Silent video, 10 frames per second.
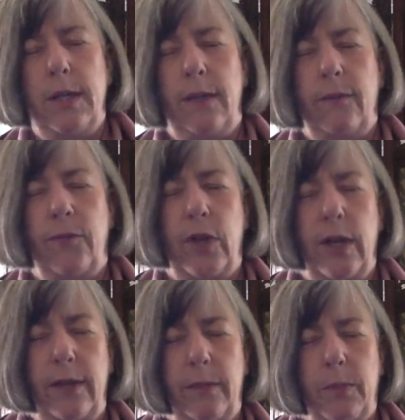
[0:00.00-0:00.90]
his
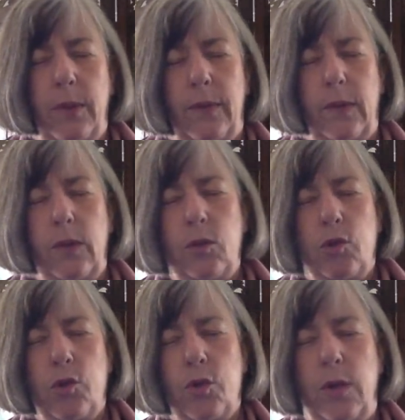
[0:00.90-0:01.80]
vice president
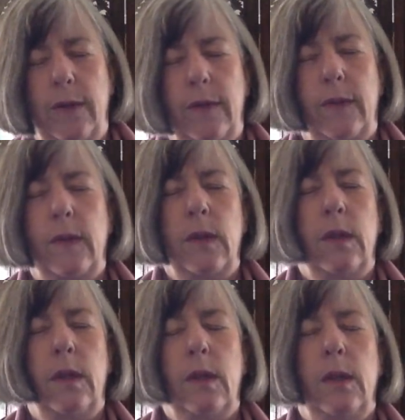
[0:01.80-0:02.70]
choice,
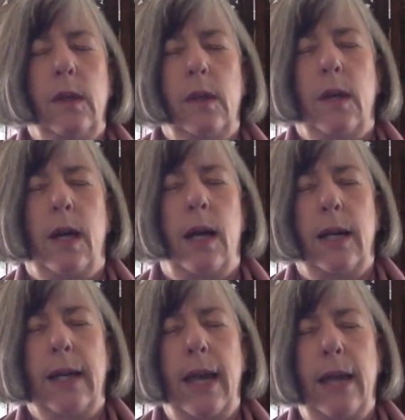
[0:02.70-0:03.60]

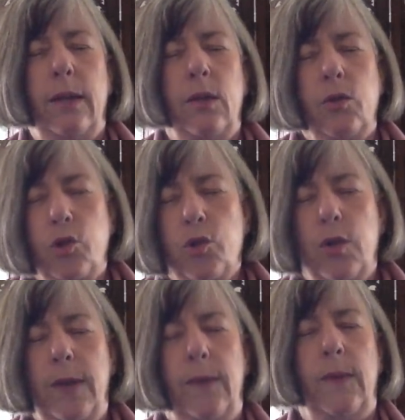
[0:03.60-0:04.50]
candidate
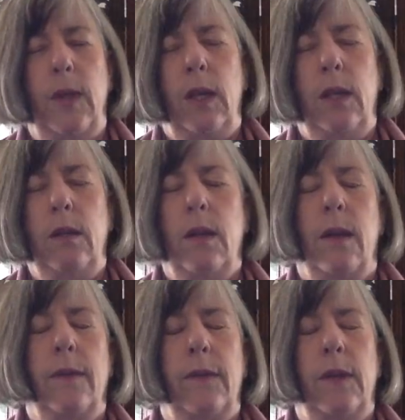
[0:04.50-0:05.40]
choice in
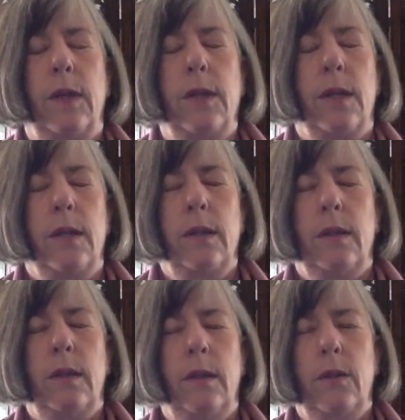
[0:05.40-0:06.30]
Senator
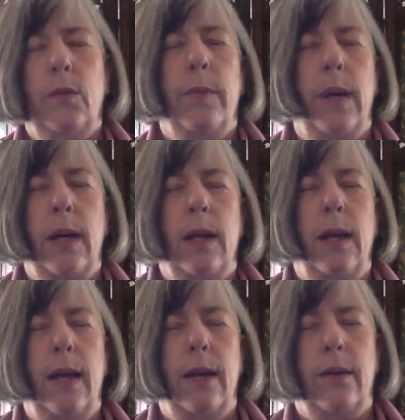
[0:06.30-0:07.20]
Kamala
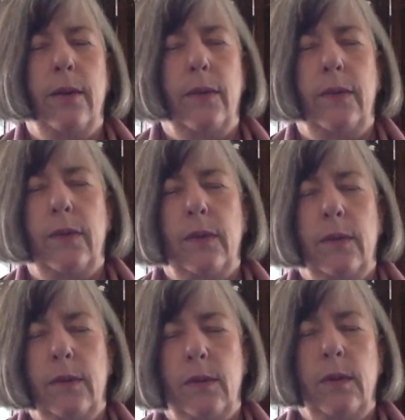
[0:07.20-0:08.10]
Harris?
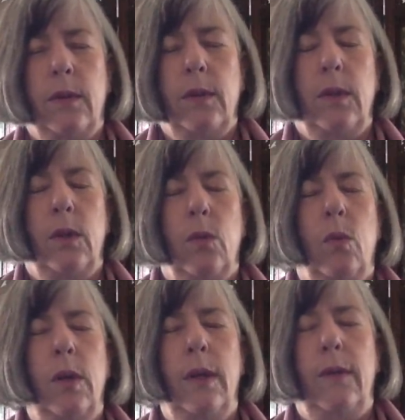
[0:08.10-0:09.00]

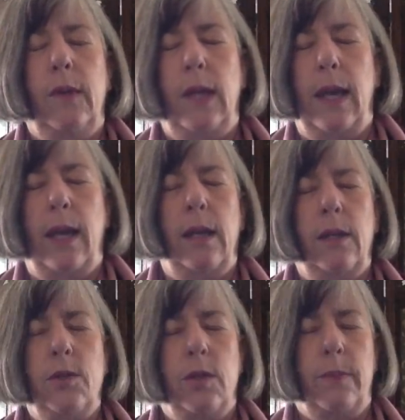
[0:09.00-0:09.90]
What is the
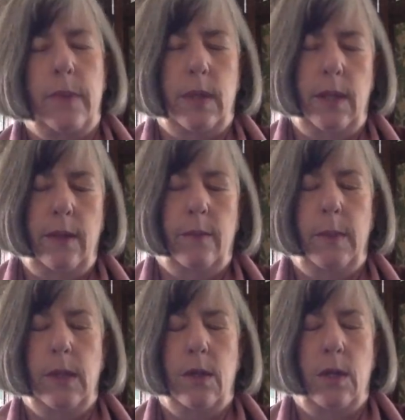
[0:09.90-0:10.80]
energy, please,
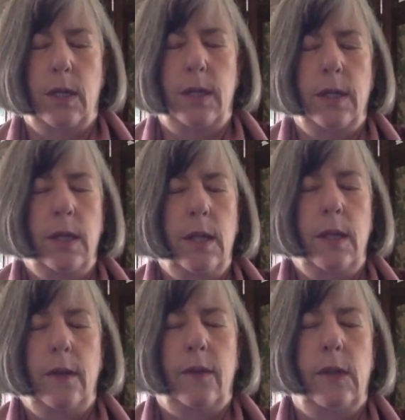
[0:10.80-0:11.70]
behind
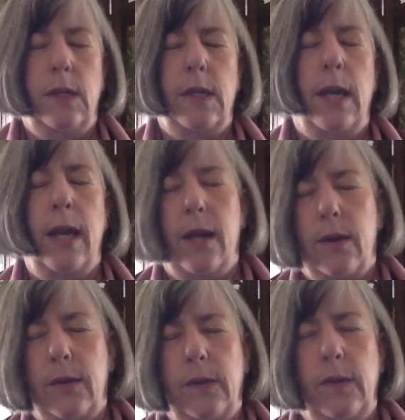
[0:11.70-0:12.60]
Senator
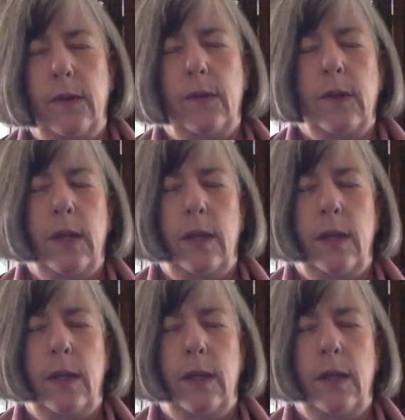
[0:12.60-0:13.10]
Harris's